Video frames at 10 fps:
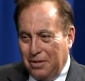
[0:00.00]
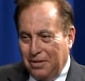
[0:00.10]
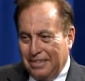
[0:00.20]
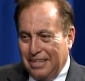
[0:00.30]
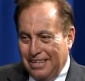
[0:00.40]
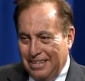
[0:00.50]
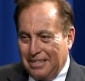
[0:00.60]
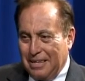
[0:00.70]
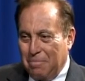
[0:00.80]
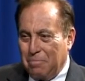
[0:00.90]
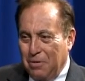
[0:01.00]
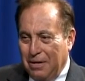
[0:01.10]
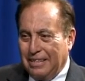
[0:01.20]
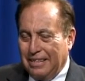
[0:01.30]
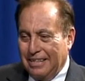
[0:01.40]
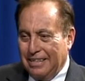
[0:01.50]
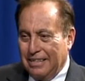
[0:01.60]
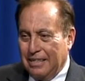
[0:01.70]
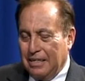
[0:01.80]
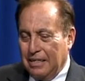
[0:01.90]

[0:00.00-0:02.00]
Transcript: Oh yeah, you have to. It just.